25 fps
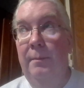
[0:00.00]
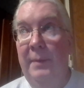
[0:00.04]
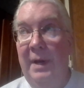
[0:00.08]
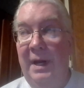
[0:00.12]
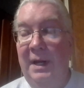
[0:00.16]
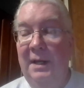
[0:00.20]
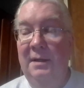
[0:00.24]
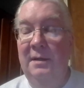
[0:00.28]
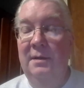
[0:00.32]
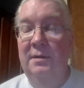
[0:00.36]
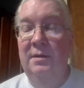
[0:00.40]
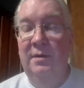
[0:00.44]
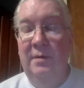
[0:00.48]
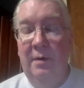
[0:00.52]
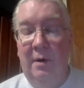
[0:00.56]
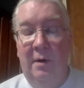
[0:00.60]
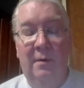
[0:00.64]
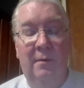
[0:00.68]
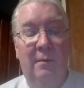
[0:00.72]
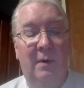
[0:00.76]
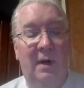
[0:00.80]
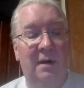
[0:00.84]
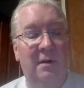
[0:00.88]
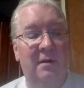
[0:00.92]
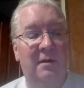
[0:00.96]
maiden
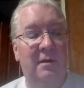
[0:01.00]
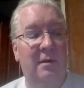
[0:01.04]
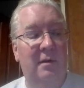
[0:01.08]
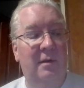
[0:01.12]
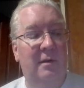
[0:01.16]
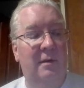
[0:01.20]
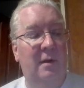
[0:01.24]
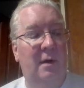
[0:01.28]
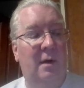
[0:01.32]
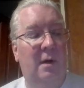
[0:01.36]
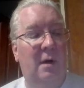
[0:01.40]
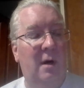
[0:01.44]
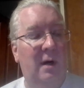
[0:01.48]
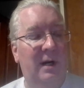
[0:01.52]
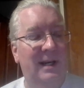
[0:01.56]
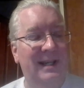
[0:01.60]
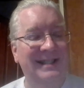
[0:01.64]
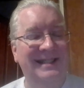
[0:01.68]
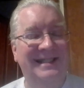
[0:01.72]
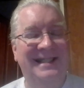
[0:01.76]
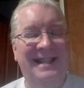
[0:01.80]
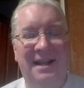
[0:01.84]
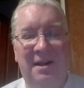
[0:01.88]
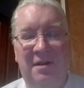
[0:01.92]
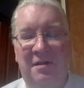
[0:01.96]
dirt races are
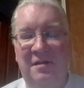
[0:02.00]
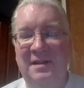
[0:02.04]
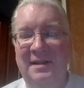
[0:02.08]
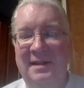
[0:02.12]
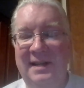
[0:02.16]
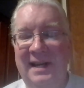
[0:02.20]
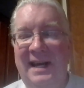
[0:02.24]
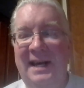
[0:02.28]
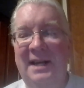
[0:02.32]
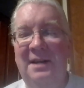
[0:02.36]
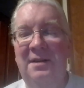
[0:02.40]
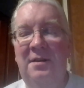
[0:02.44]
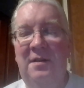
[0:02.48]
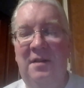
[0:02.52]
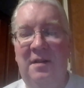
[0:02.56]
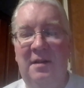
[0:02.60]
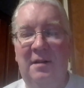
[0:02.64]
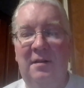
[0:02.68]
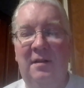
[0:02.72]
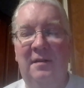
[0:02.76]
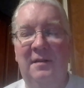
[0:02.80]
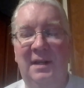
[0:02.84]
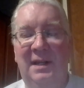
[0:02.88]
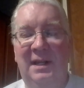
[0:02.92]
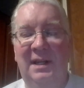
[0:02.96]
contested at
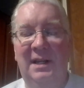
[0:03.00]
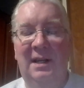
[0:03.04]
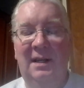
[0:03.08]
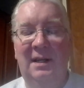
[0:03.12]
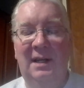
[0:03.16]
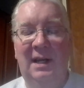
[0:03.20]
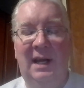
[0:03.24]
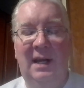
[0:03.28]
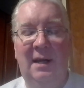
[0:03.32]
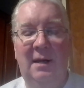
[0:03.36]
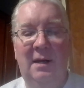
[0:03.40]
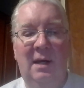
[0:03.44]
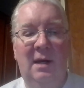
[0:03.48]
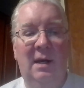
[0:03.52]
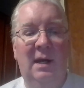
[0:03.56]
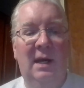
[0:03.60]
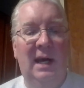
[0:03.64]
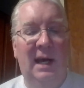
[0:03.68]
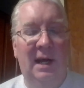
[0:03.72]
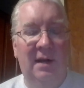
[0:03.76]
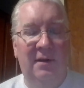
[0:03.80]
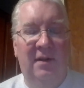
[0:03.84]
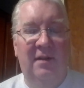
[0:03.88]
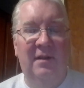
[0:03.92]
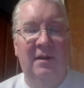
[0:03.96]

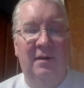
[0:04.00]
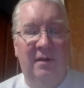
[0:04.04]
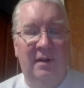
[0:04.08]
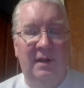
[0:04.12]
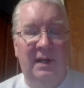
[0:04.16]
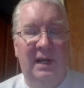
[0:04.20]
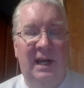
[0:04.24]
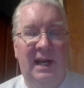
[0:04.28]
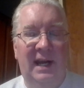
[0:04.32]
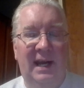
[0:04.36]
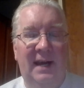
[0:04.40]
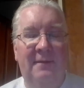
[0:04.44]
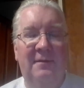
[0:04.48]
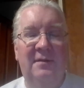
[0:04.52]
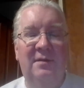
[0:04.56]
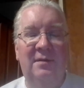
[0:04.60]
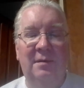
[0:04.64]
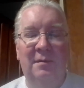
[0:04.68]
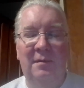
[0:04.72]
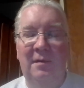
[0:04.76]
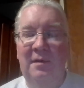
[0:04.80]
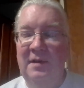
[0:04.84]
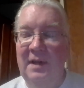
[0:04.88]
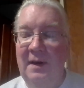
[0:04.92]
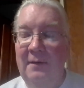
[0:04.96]
6.5
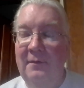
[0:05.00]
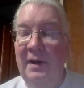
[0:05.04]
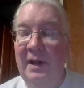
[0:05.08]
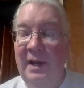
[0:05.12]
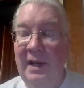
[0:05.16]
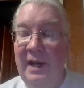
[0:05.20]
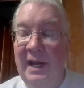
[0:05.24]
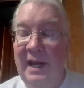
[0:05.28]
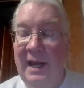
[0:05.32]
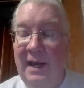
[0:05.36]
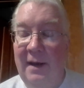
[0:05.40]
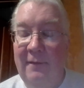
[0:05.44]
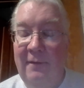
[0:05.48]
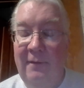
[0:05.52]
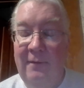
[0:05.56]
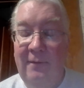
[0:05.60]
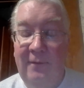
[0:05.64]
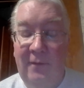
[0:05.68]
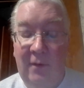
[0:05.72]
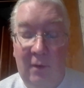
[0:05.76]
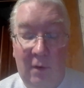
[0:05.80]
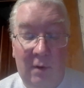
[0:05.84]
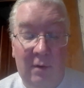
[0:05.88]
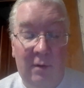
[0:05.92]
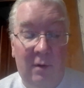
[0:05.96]
to 7.5
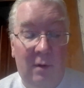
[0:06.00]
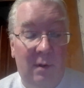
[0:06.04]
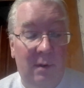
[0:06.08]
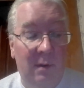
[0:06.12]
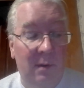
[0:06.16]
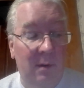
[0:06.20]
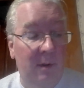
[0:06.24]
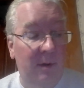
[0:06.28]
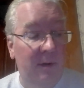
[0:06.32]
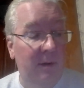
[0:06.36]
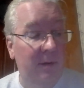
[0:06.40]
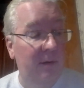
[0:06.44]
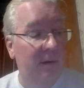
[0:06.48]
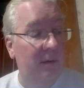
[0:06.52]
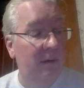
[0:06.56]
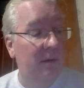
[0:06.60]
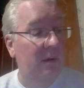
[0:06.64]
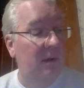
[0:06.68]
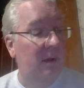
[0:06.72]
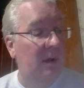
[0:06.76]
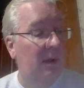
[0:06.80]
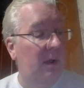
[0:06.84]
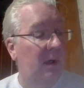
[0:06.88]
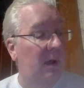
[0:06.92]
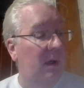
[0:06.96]
furlongs.
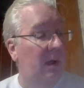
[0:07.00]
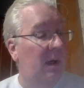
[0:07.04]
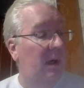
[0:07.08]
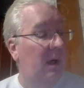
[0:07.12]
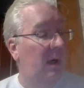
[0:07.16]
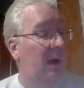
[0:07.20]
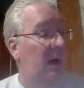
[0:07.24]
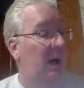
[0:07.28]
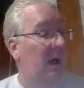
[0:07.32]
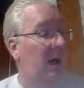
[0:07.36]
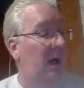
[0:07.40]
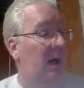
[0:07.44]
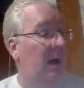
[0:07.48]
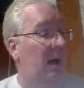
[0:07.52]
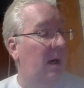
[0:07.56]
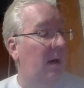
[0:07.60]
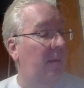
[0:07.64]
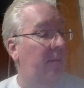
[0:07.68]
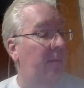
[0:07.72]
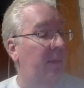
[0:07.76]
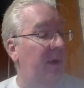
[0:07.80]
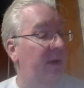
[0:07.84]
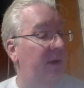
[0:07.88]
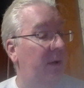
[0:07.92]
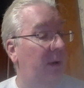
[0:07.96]

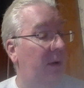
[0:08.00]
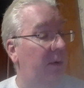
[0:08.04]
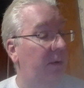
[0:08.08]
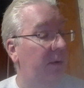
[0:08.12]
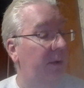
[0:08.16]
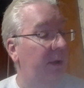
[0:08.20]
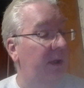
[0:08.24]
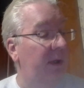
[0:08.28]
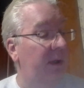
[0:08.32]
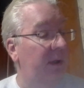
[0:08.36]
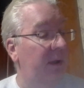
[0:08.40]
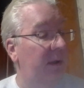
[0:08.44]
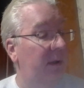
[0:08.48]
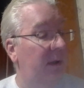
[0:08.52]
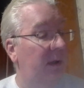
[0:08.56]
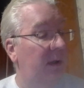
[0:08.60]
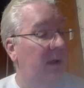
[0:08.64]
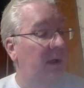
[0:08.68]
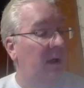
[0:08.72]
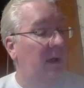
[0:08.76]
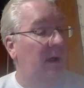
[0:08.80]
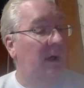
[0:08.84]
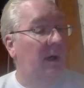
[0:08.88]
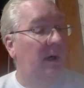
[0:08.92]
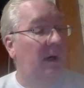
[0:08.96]
Matoli
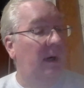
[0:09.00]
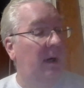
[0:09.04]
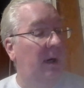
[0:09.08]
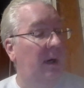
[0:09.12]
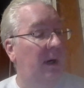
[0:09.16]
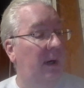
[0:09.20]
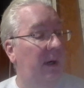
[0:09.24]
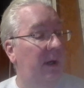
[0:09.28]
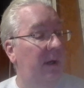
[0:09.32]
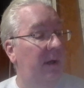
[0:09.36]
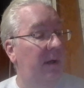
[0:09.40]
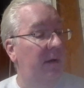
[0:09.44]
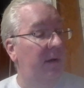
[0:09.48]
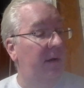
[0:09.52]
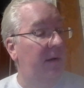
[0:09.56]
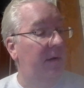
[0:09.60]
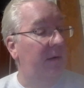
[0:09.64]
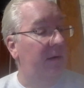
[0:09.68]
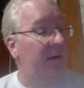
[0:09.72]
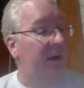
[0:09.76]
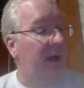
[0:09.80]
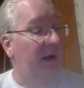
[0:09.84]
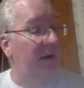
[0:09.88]
is